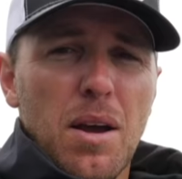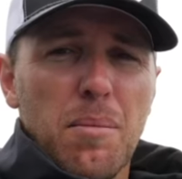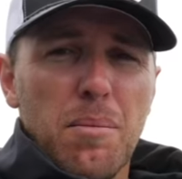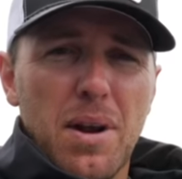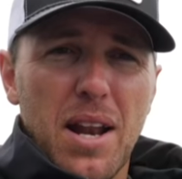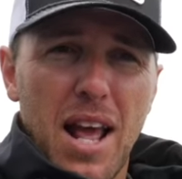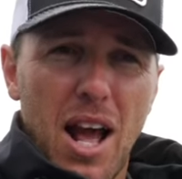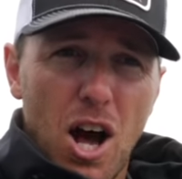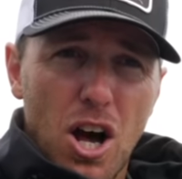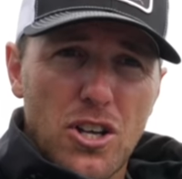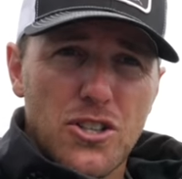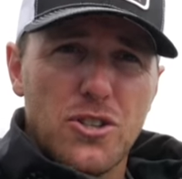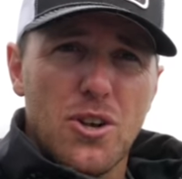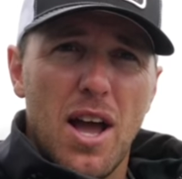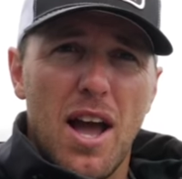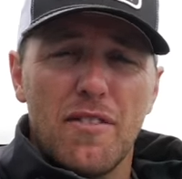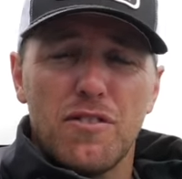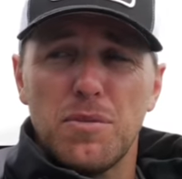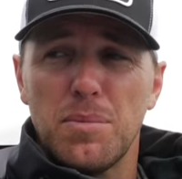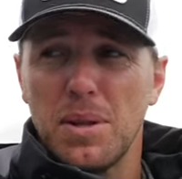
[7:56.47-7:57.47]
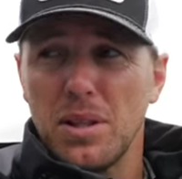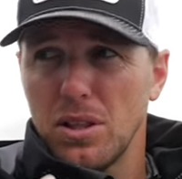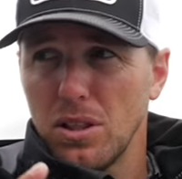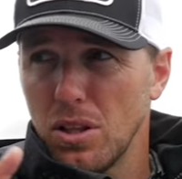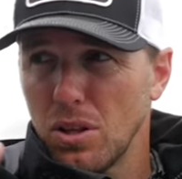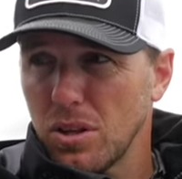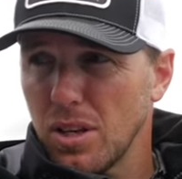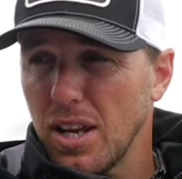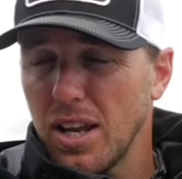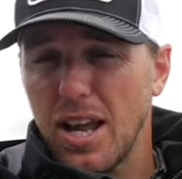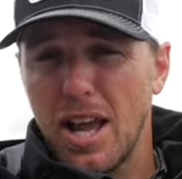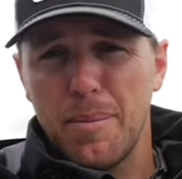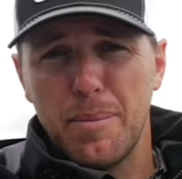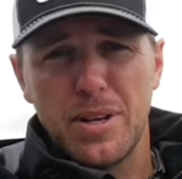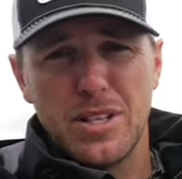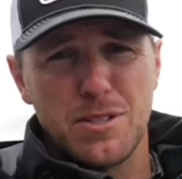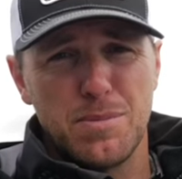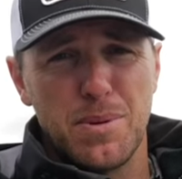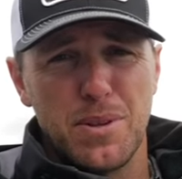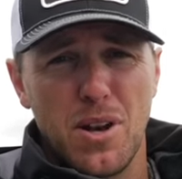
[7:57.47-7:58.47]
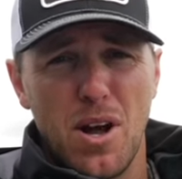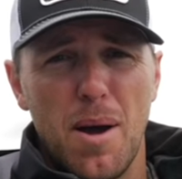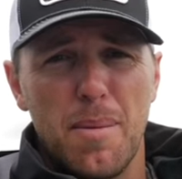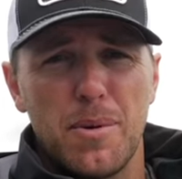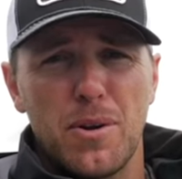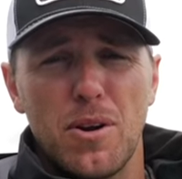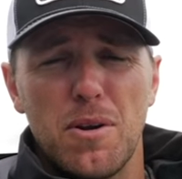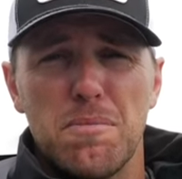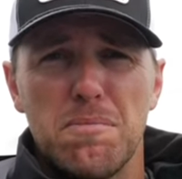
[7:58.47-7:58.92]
but I also have to be looking at my speedometer